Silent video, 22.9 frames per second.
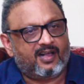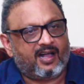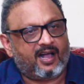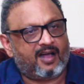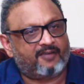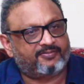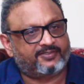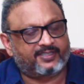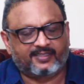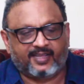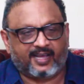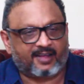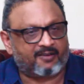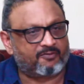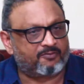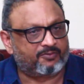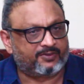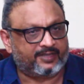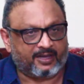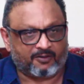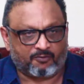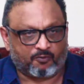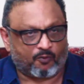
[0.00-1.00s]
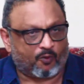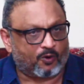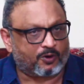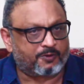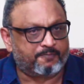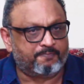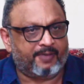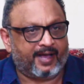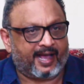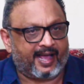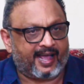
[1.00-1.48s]
After their
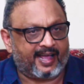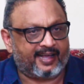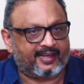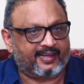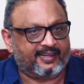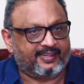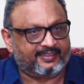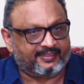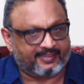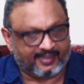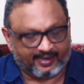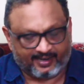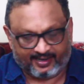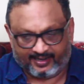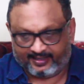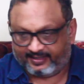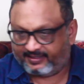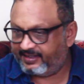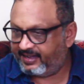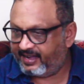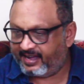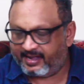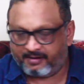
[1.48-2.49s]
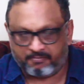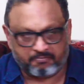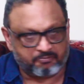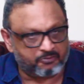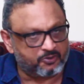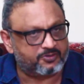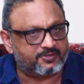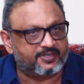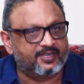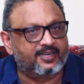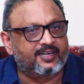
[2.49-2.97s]
vote bank, Dalit and
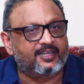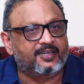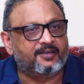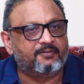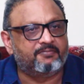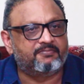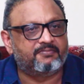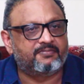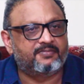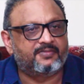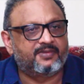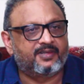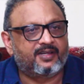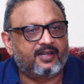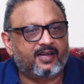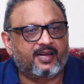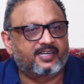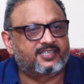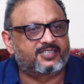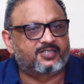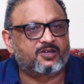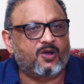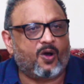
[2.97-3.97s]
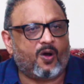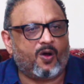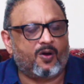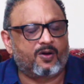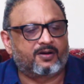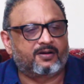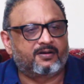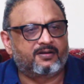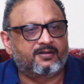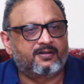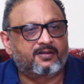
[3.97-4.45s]
Muslim, it's
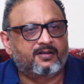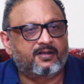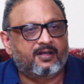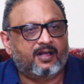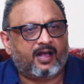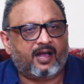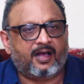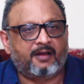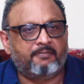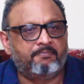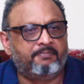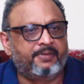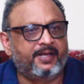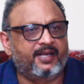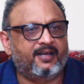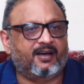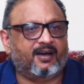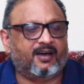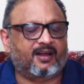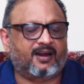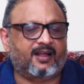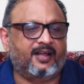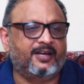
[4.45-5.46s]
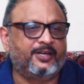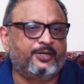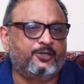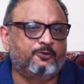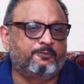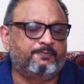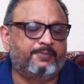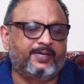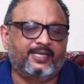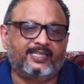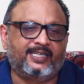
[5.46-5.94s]
gone. And Bihar and
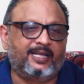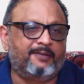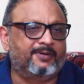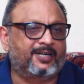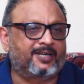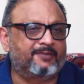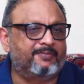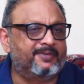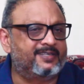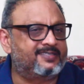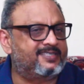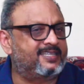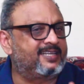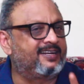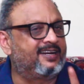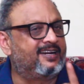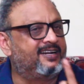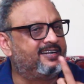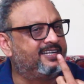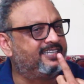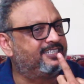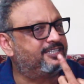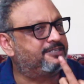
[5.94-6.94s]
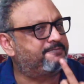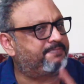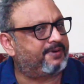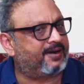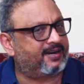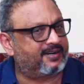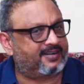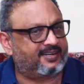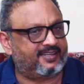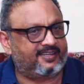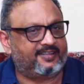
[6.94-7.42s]
UP, they became a single-digit
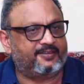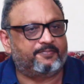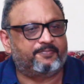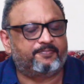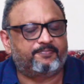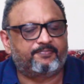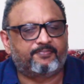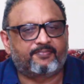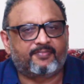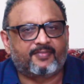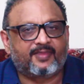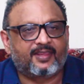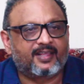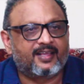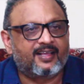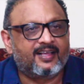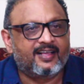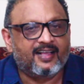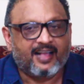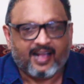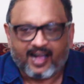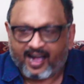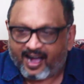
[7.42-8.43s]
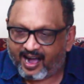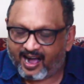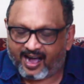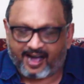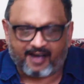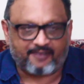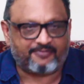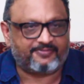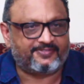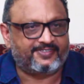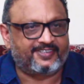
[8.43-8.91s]
party.
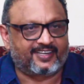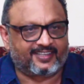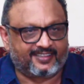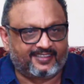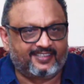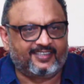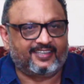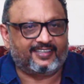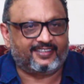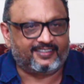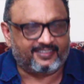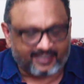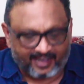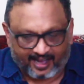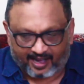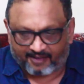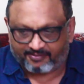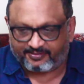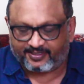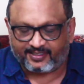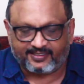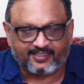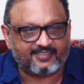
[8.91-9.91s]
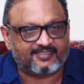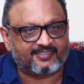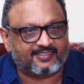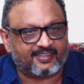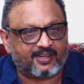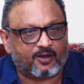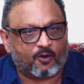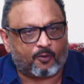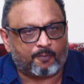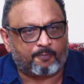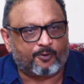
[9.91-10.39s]
After this
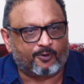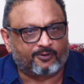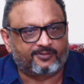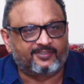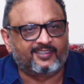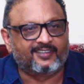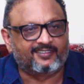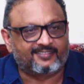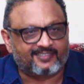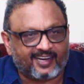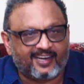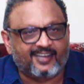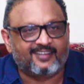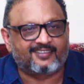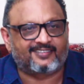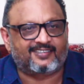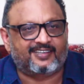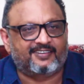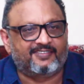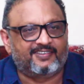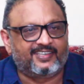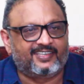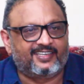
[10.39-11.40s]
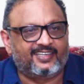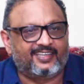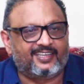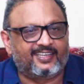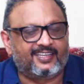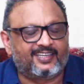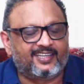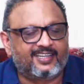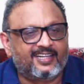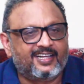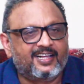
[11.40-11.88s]
opposing 370,
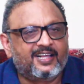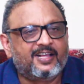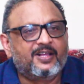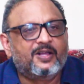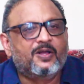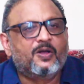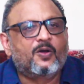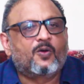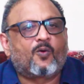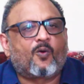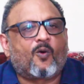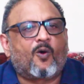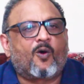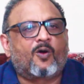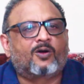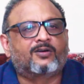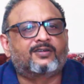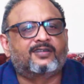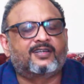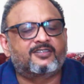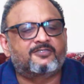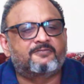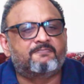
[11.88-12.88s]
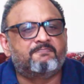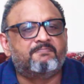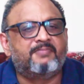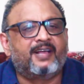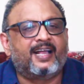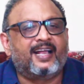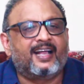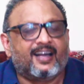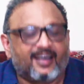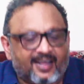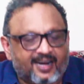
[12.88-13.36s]
Congress
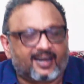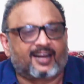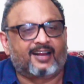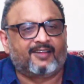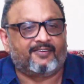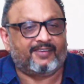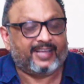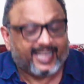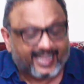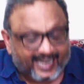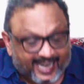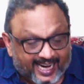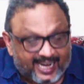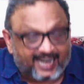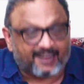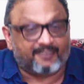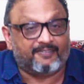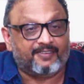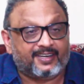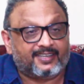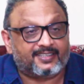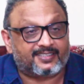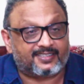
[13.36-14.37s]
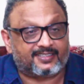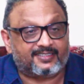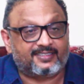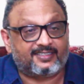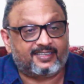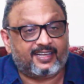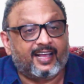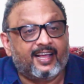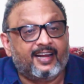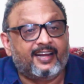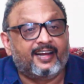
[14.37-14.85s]
made irrelevant
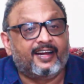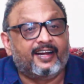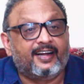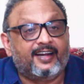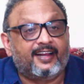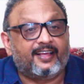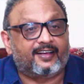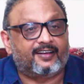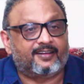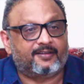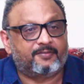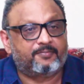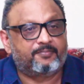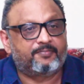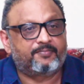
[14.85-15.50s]
in India.